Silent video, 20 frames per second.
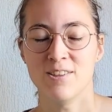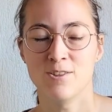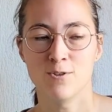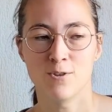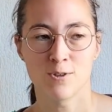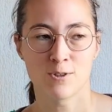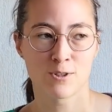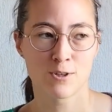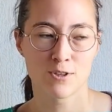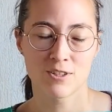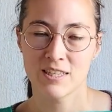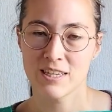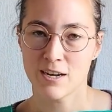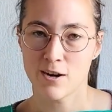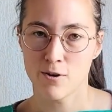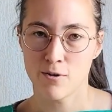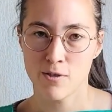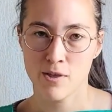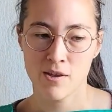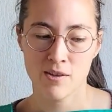your dirty
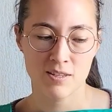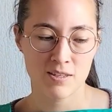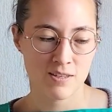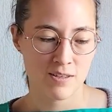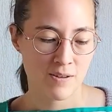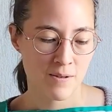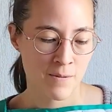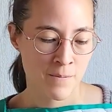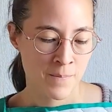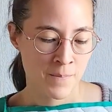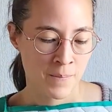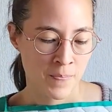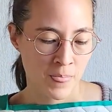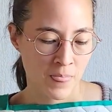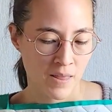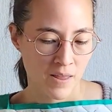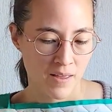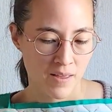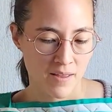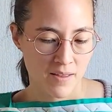clothes,
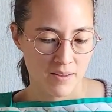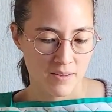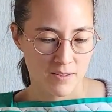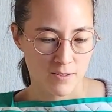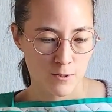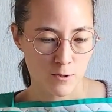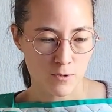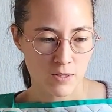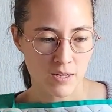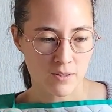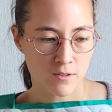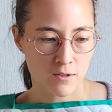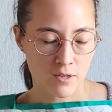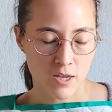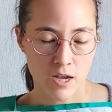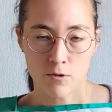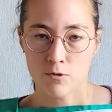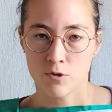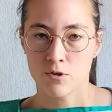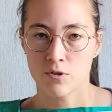so that the
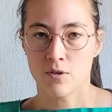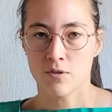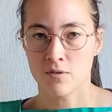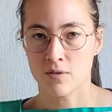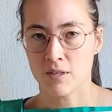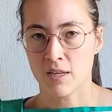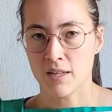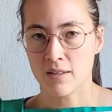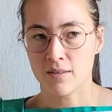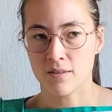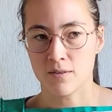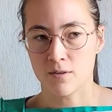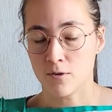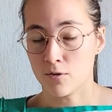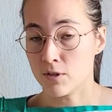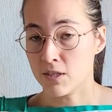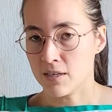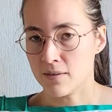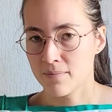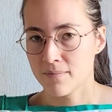couch doesn't get
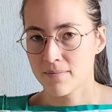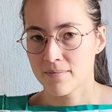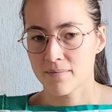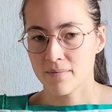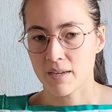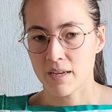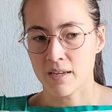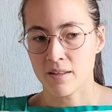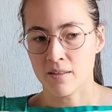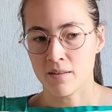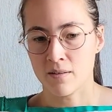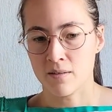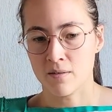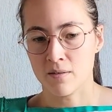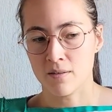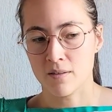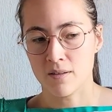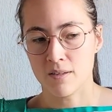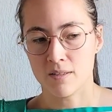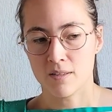dirty.
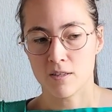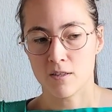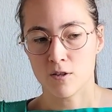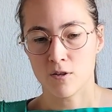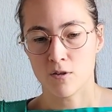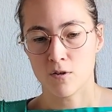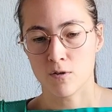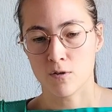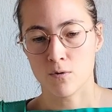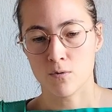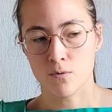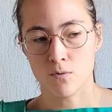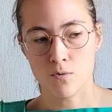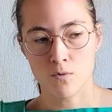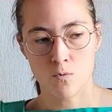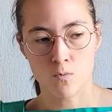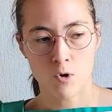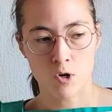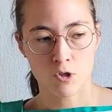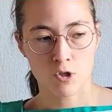And it's easier to
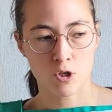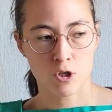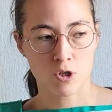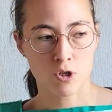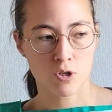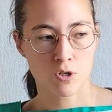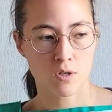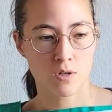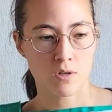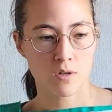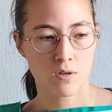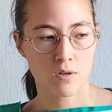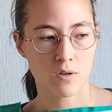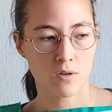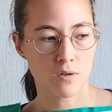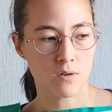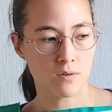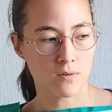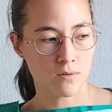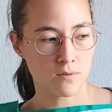wash
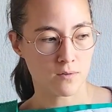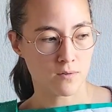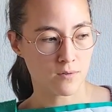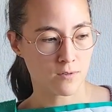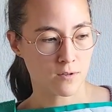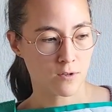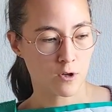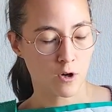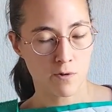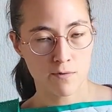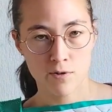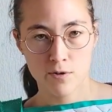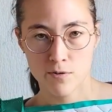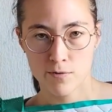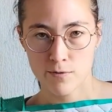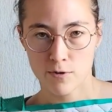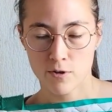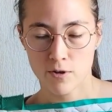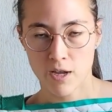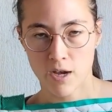a cover
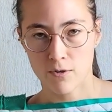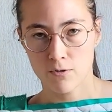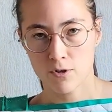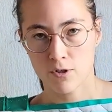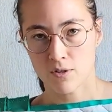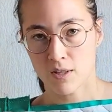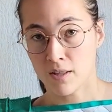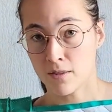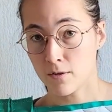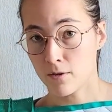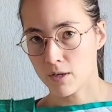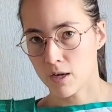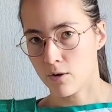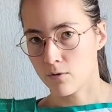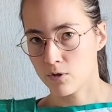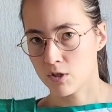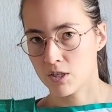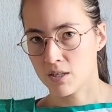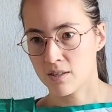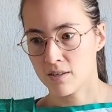for the couch than the
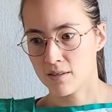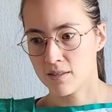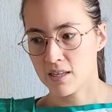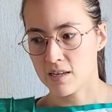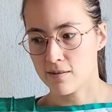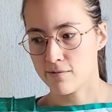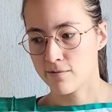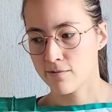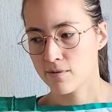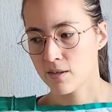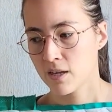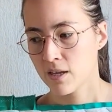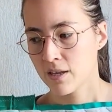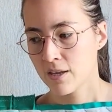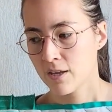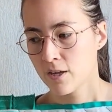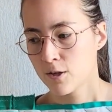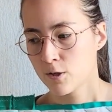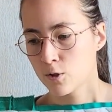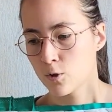couch in itself.
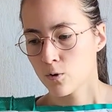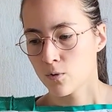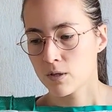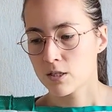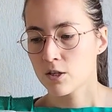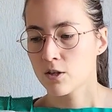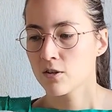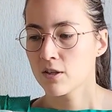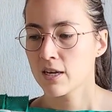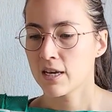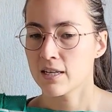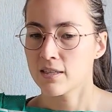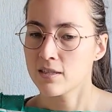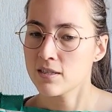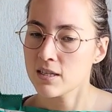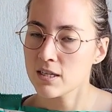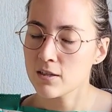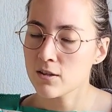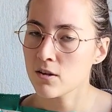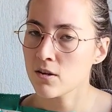So it's gonna get
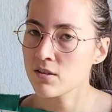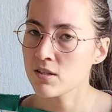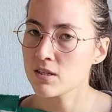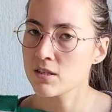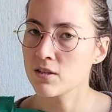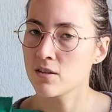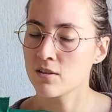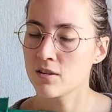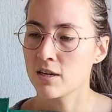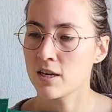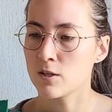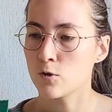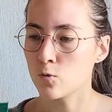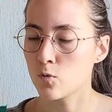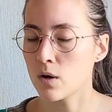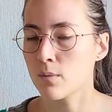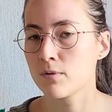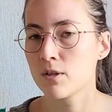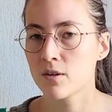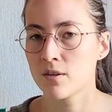sit on, it's gonna get
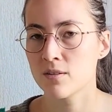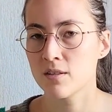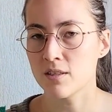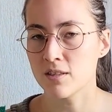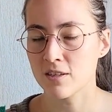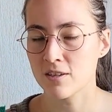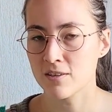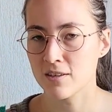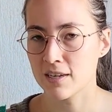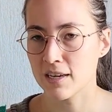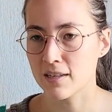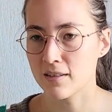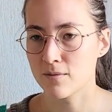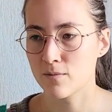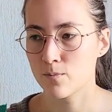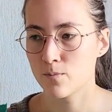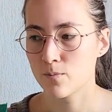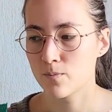rubbed on, it's gonna get